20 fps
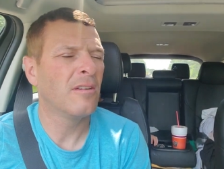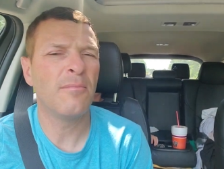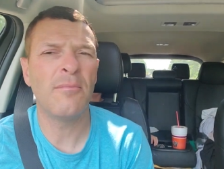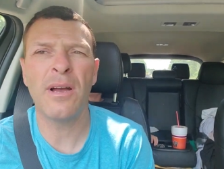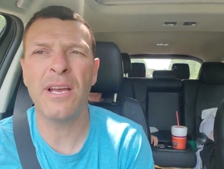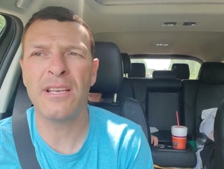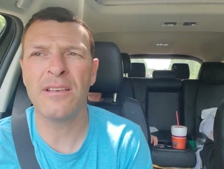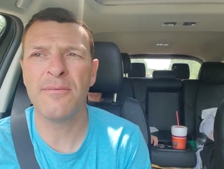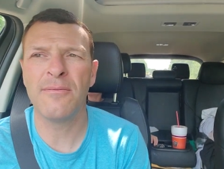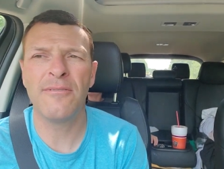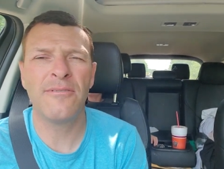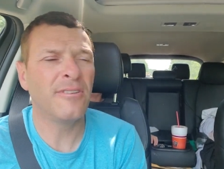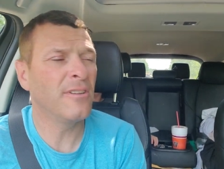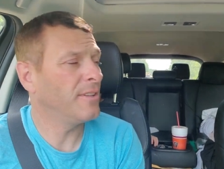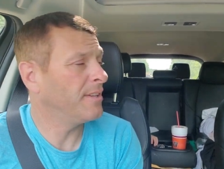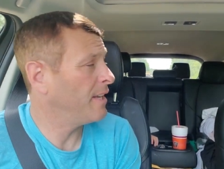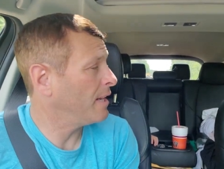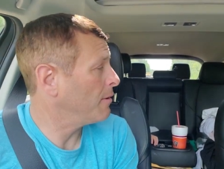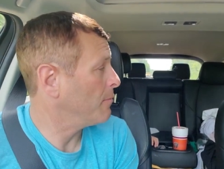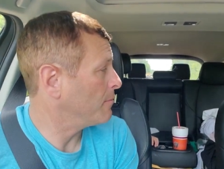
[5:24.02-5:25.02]
Mike
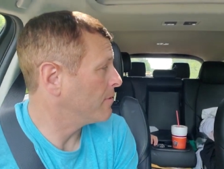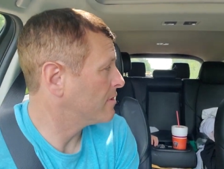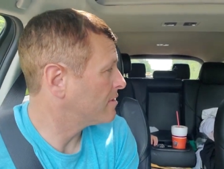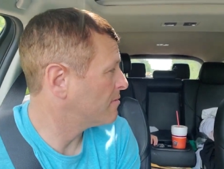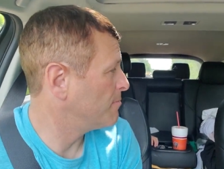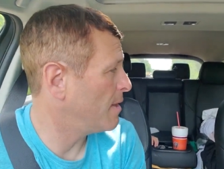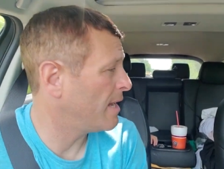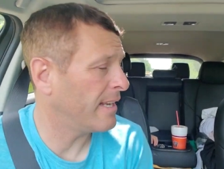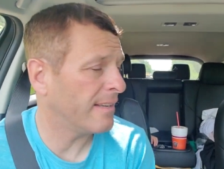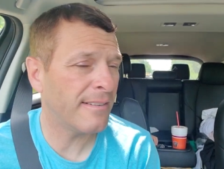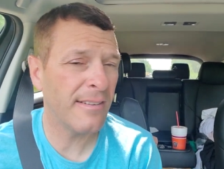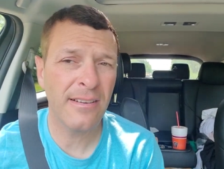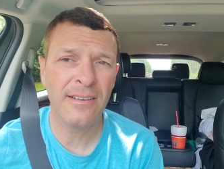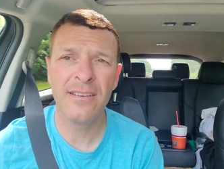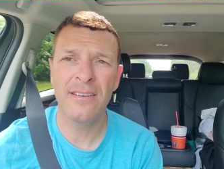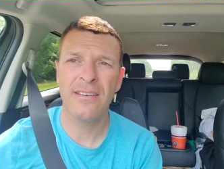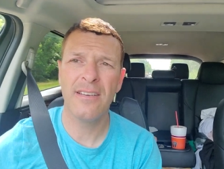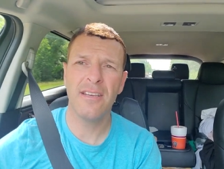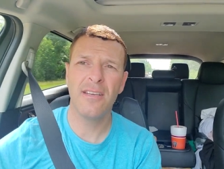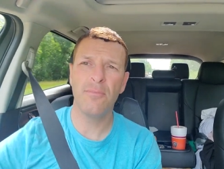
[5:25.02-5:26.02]
filled it in with cement.
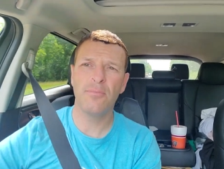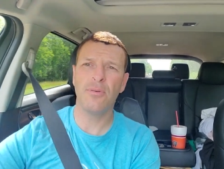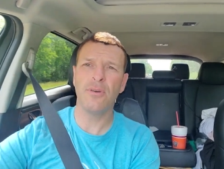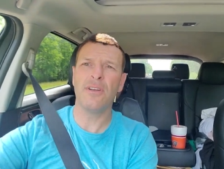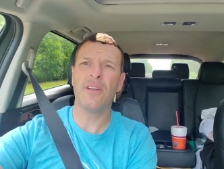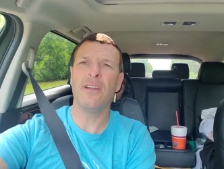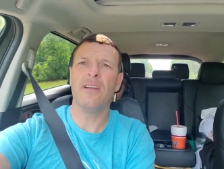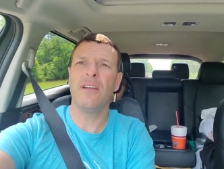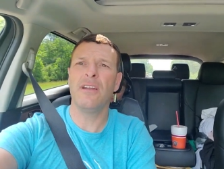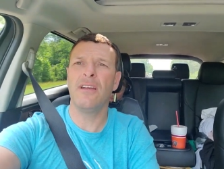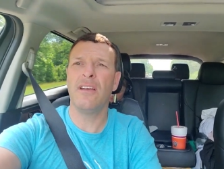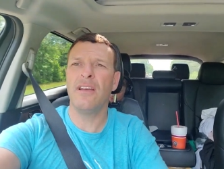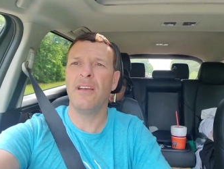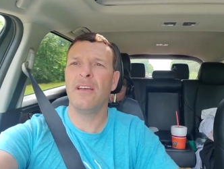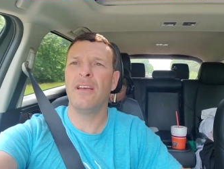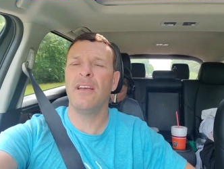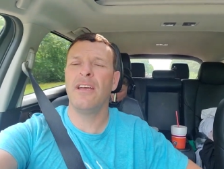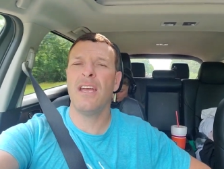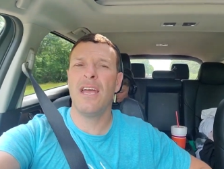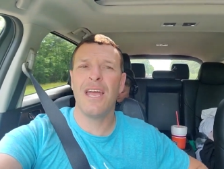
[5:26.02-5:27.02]
Put a
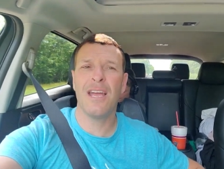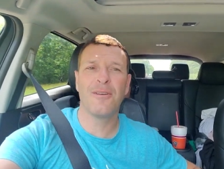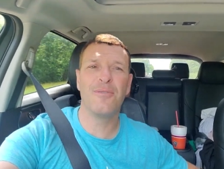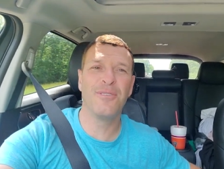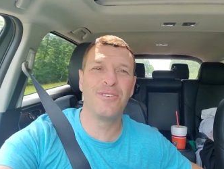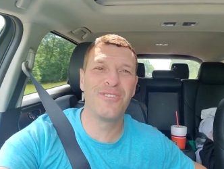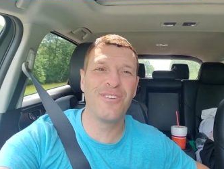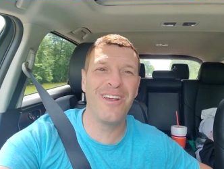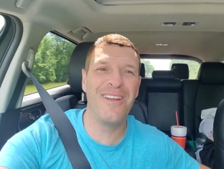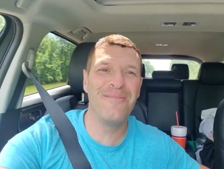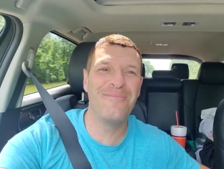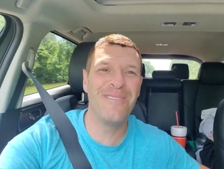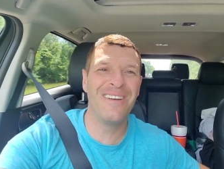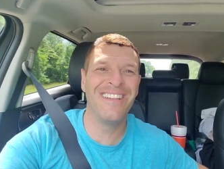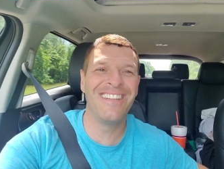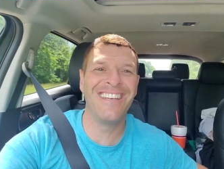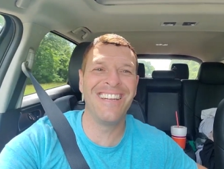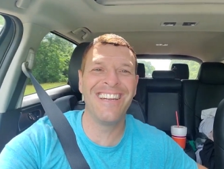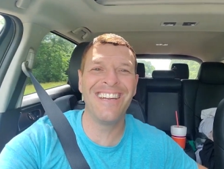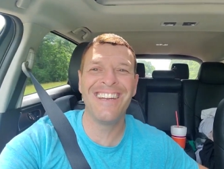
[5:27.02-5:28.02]
aqua
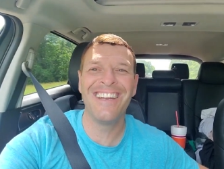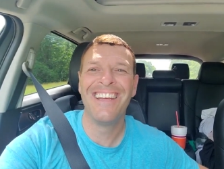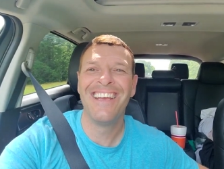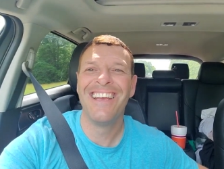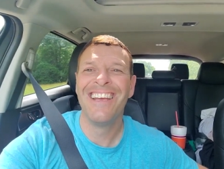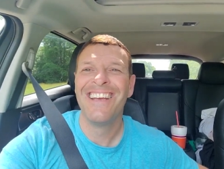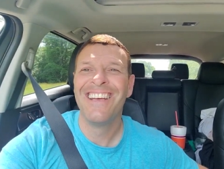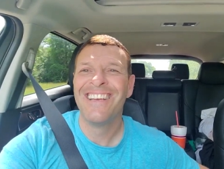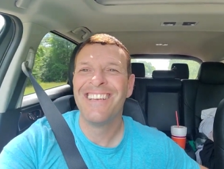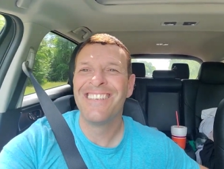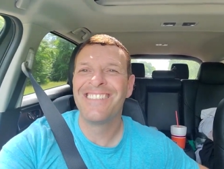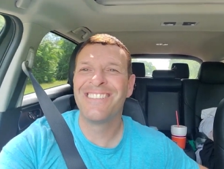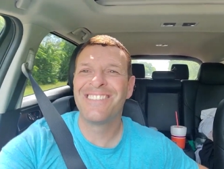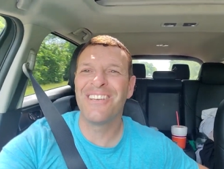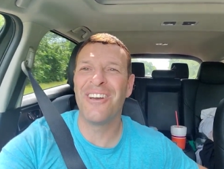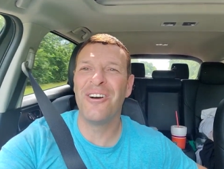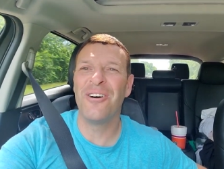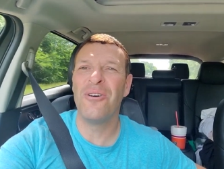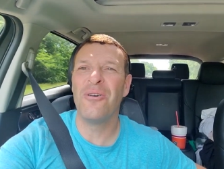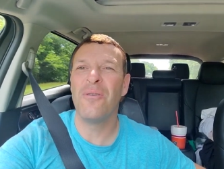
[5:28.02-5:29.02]
treadmill in it.
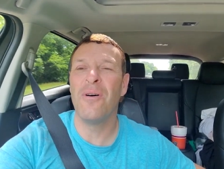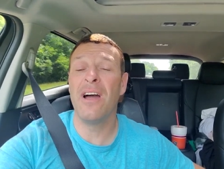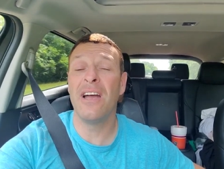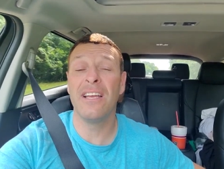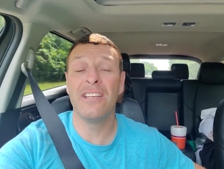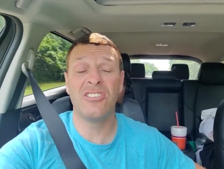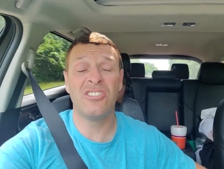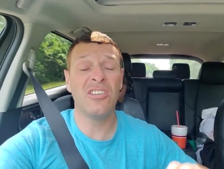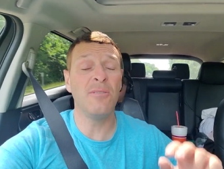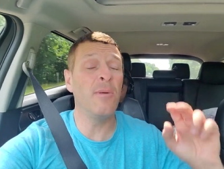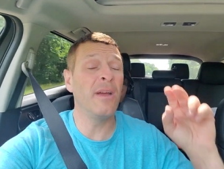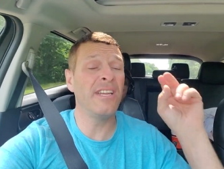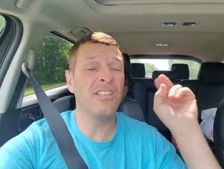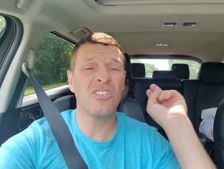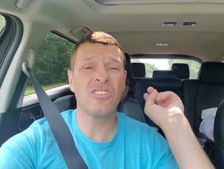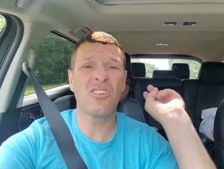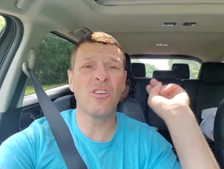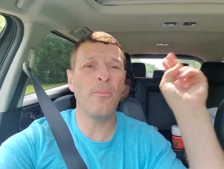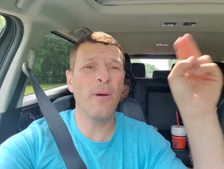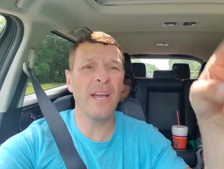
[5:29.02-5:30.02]
So, and she might
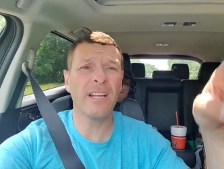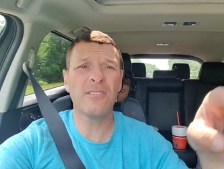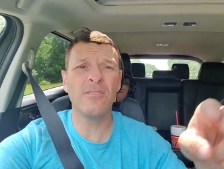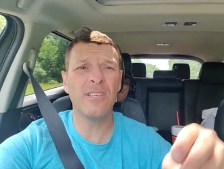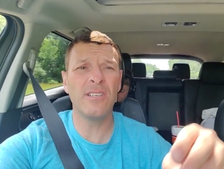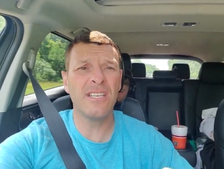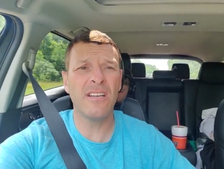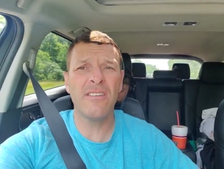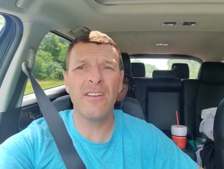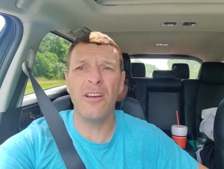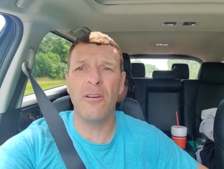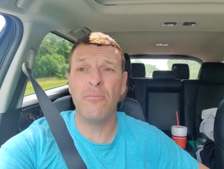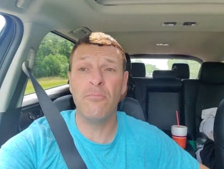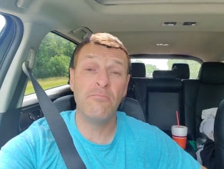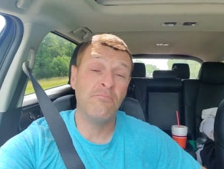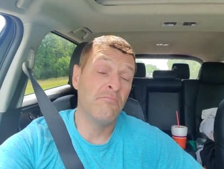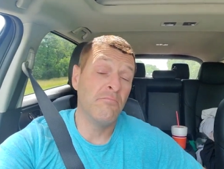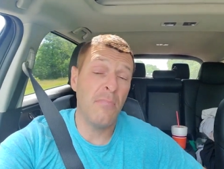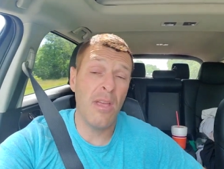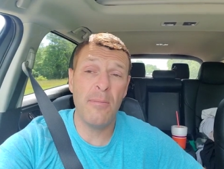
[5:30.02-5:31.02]
just go back to Ontario.
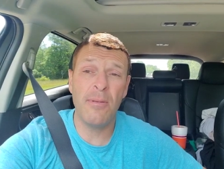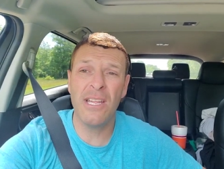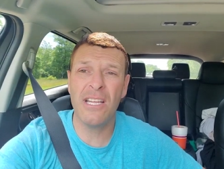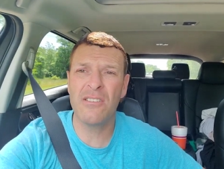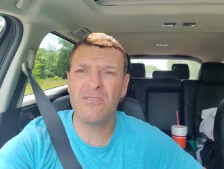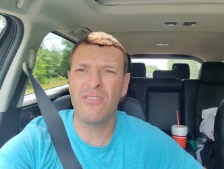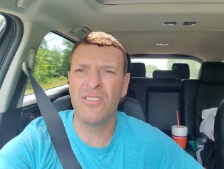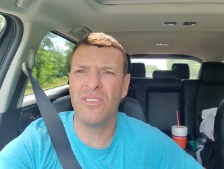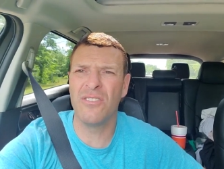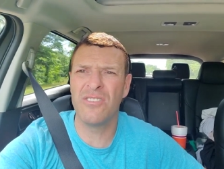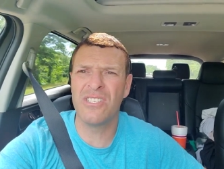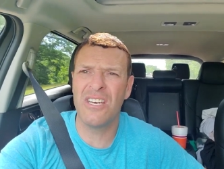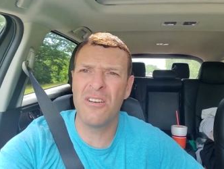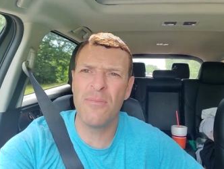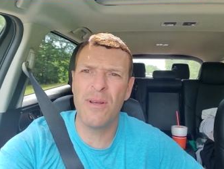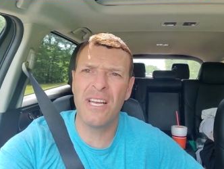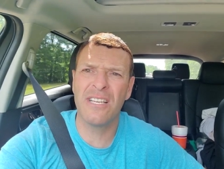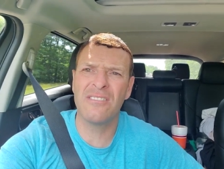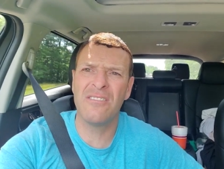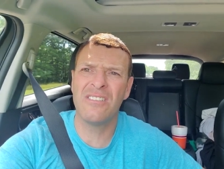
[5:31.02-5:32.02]
Maybe that's what we'll do. Send
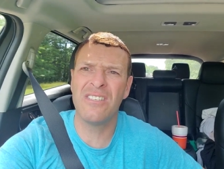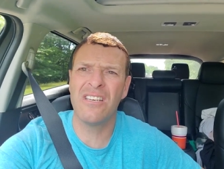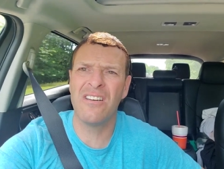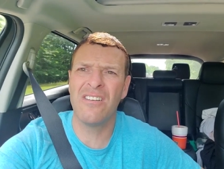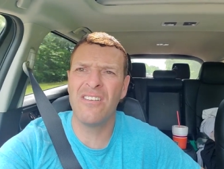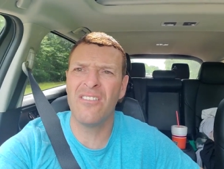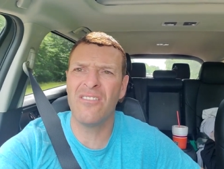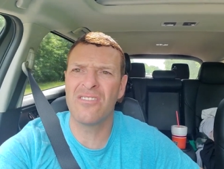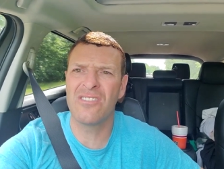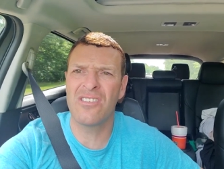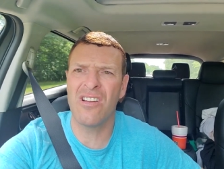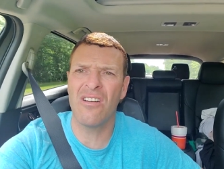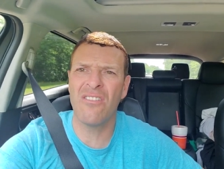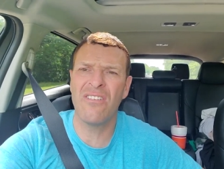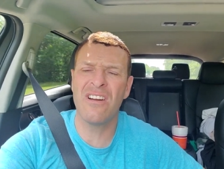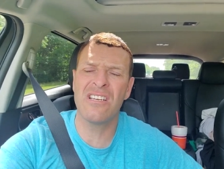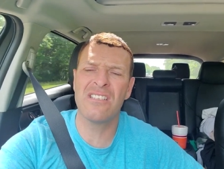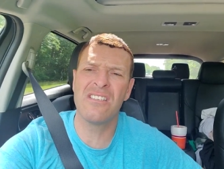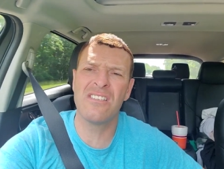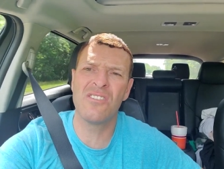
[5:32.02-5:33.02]
her back to Ontario, stall,
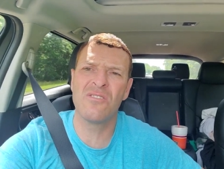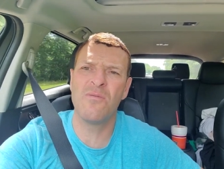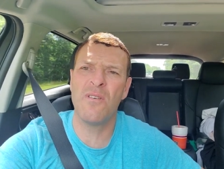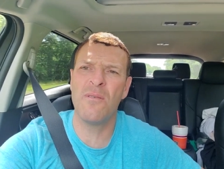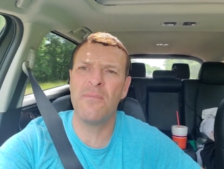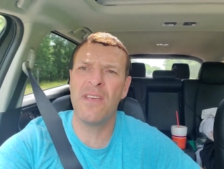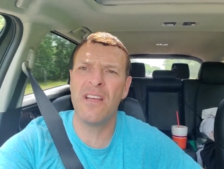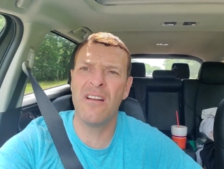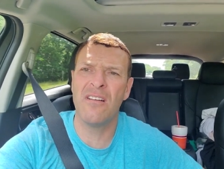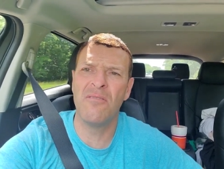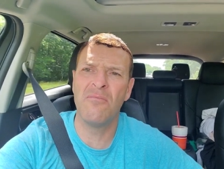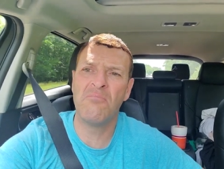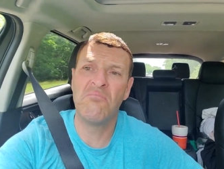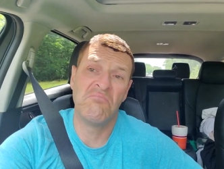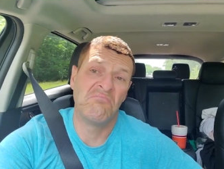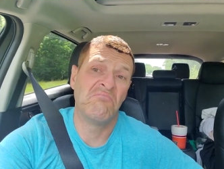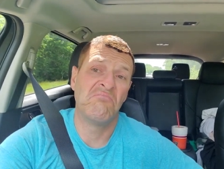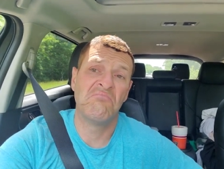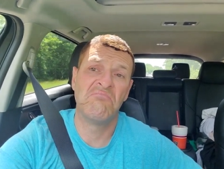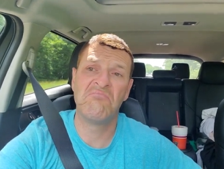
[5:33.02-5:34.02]
rest, and swim there
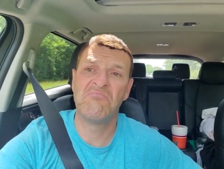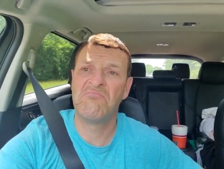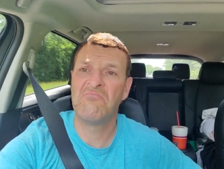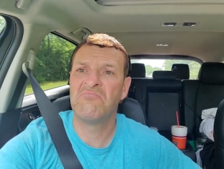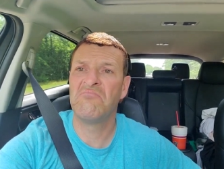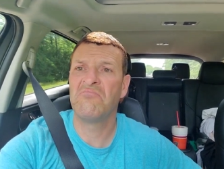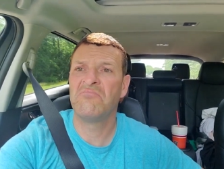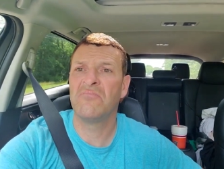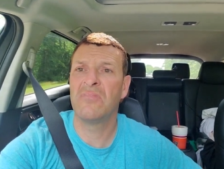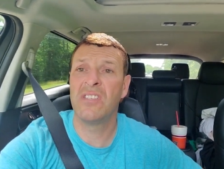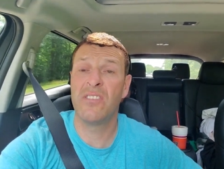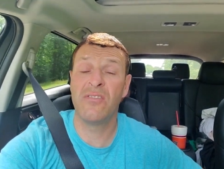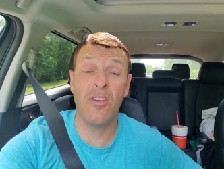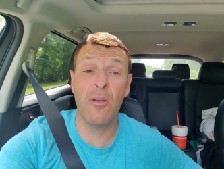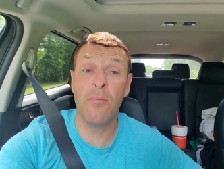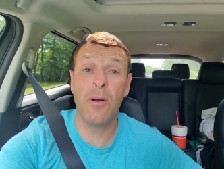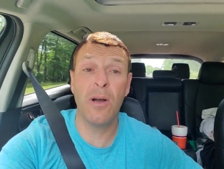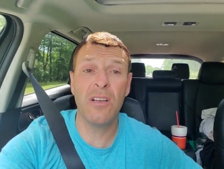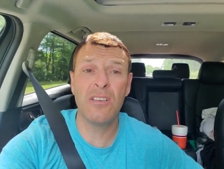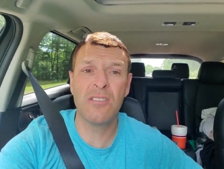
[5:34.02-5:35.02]

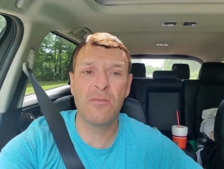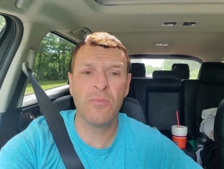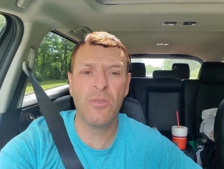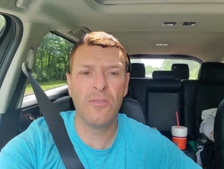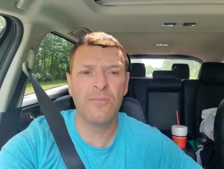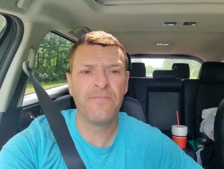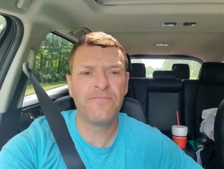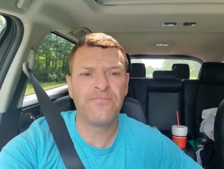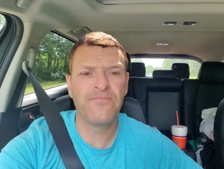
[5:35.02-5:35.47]
very possible.